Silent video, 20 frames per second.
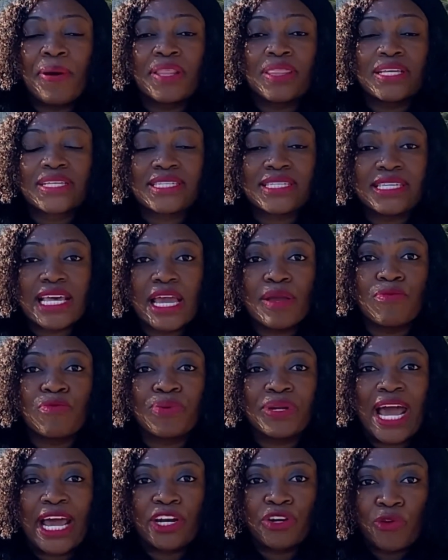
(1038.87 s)
But the
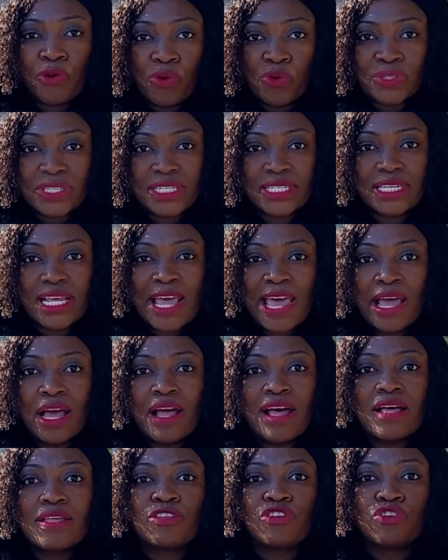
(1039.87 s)
same with adults.
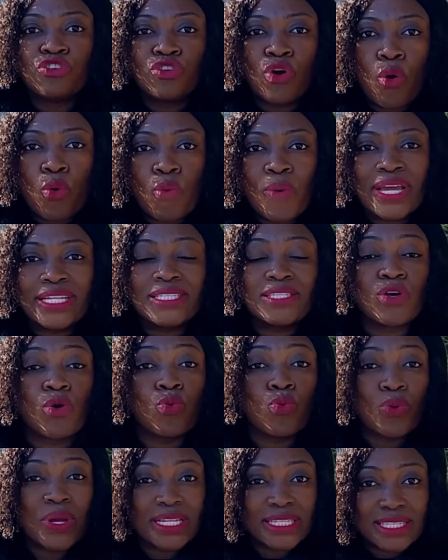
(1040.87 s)
You don't wait
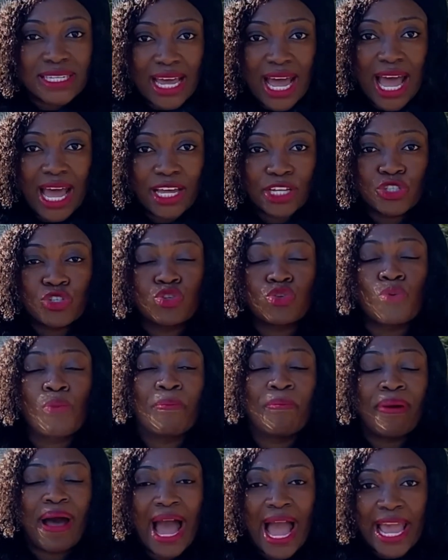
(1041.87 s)
till winter
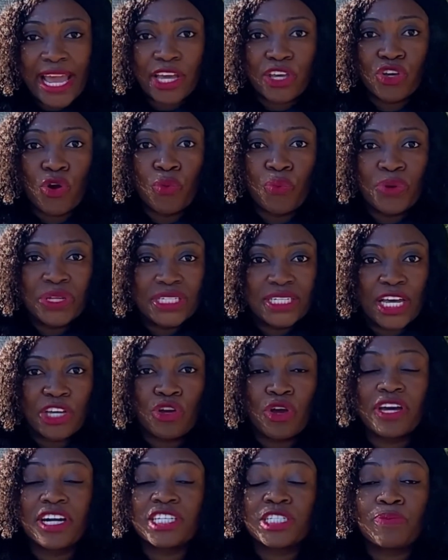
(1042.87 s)
to buy your
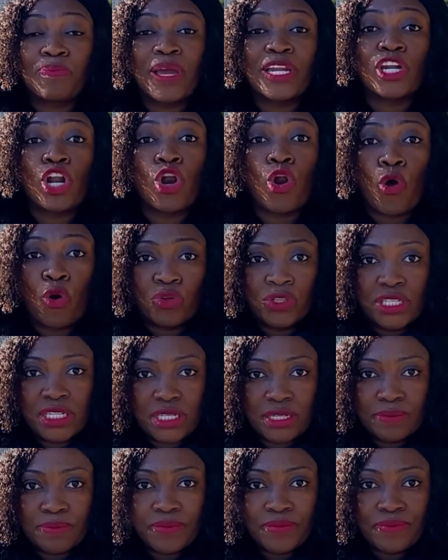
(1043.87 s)
winter. You're going to spend a
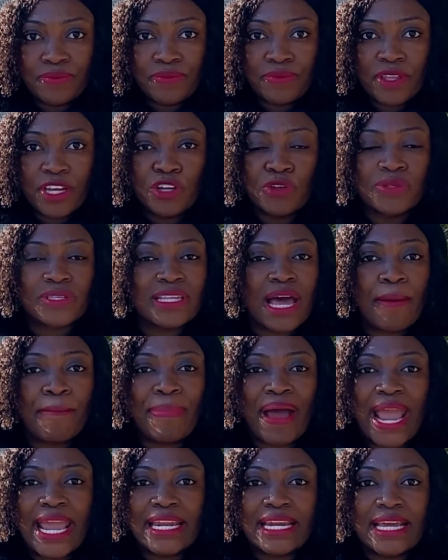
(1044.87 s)
lot. You
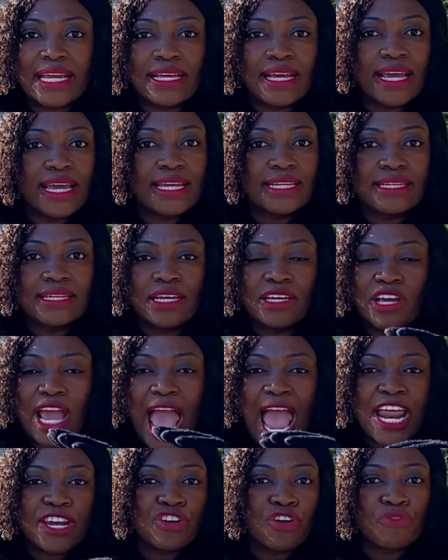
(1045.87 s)
start buying it in
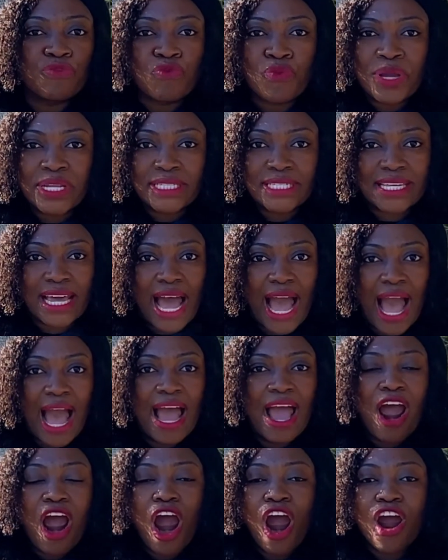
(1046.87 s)
the end of
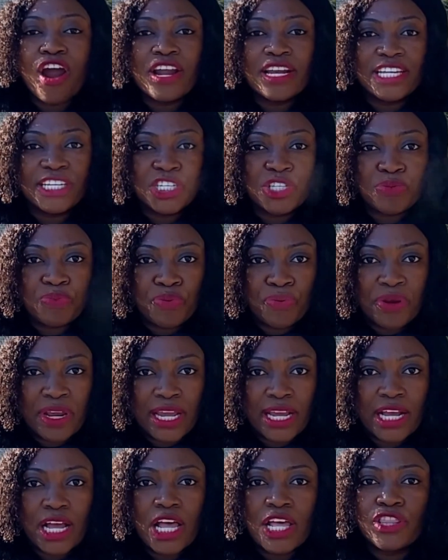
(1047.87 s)
winter, early
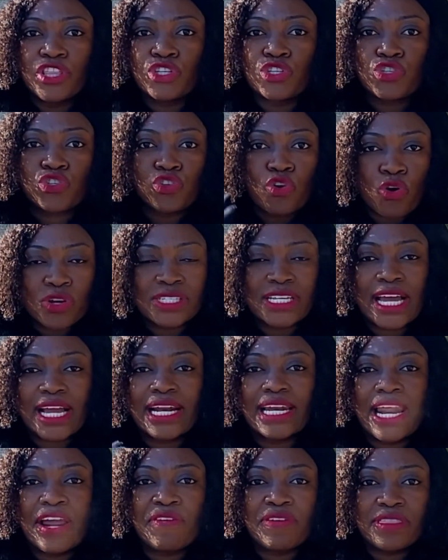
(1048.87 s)
spring. The stores
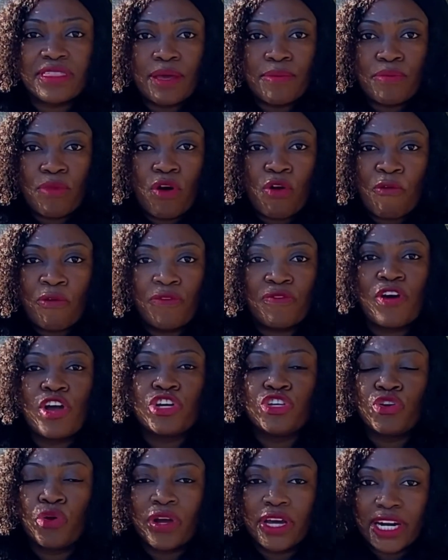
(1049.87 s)
are clearing them up.
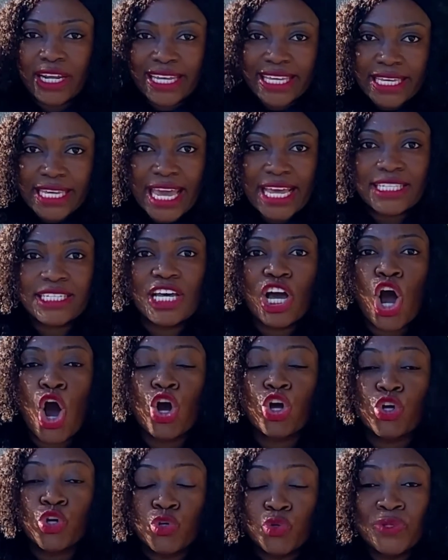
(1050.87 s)
You're going to get
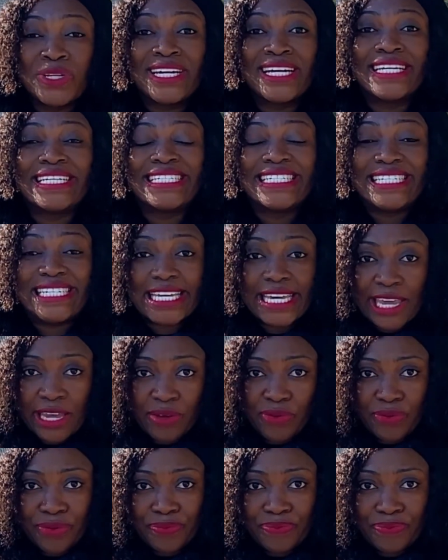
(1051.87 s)
a good deal.